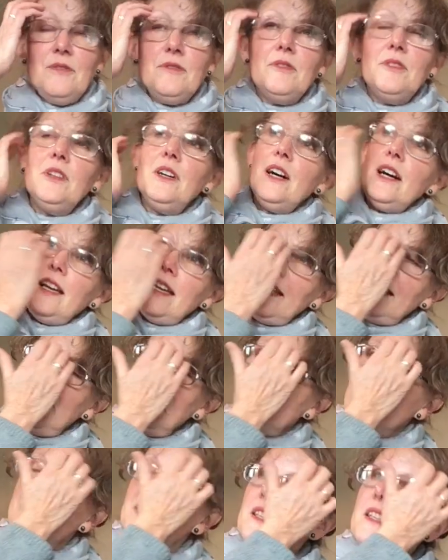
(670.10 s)
Right,
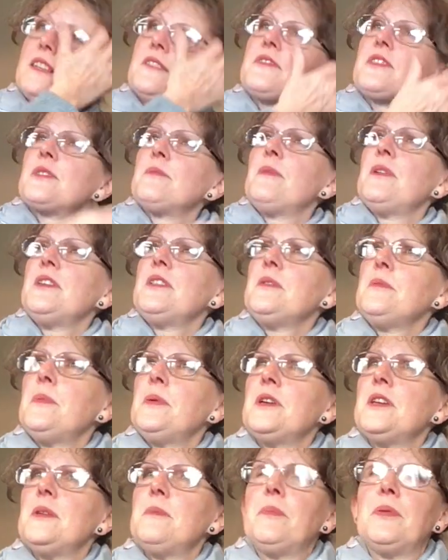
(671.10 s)
let's think of some other
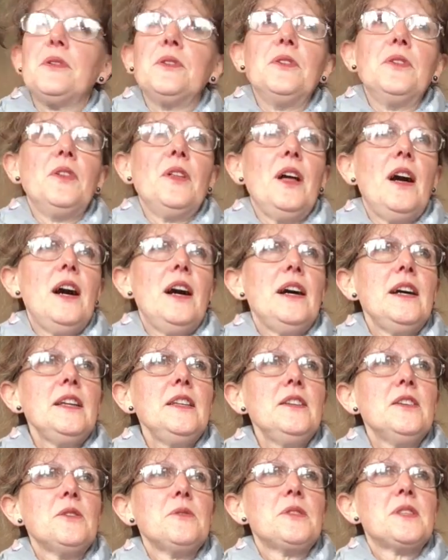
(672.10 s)
people. I
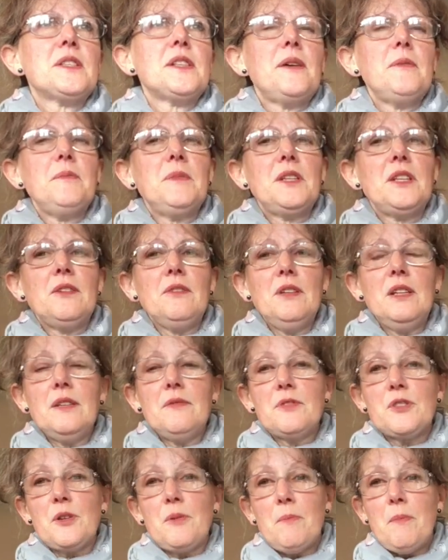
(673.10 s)
know somebody who
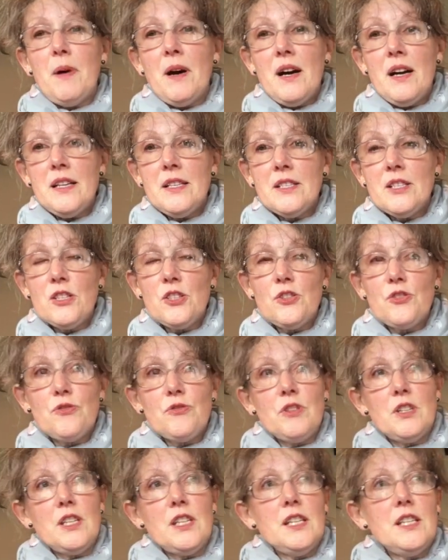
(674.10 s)
lives on my
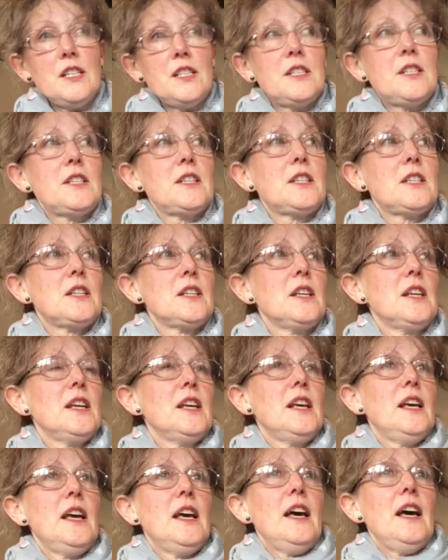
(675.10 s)
street
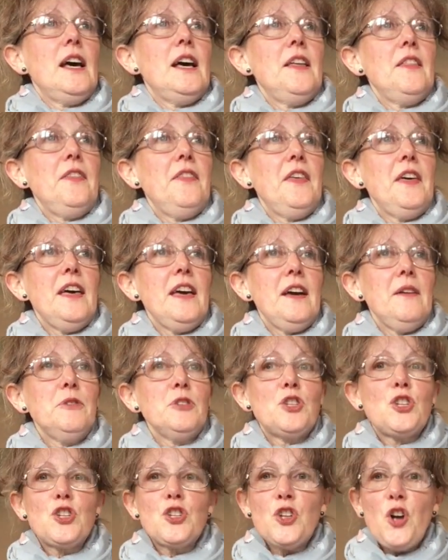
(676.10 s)
and they're a
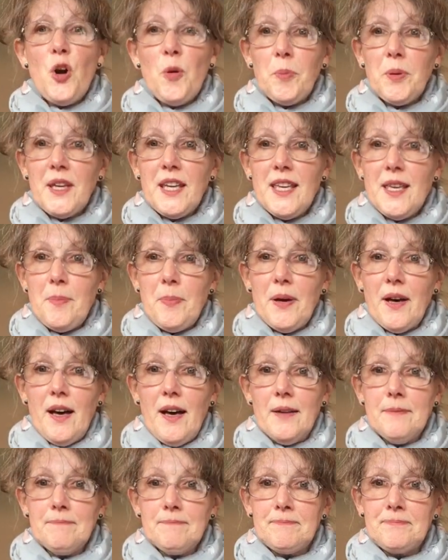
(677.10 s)

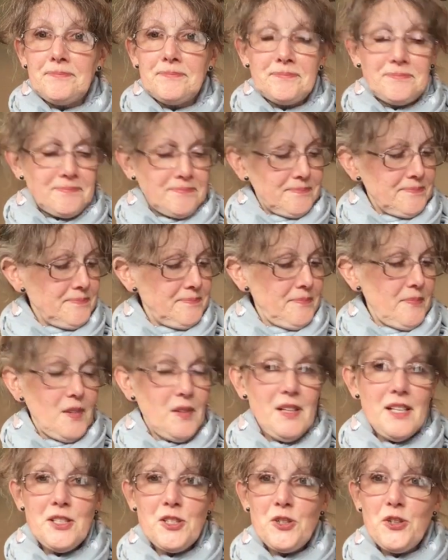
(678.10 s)
shopkeeper.
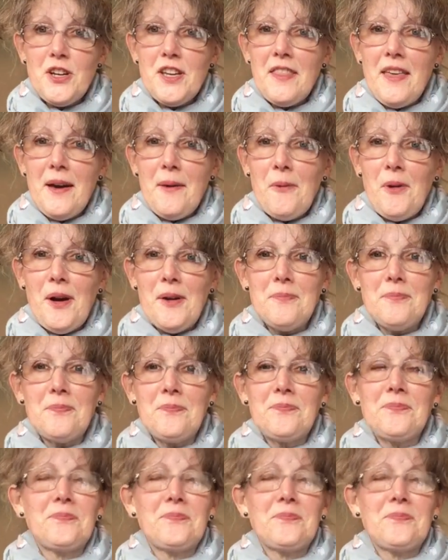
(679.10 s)
Let's try that one.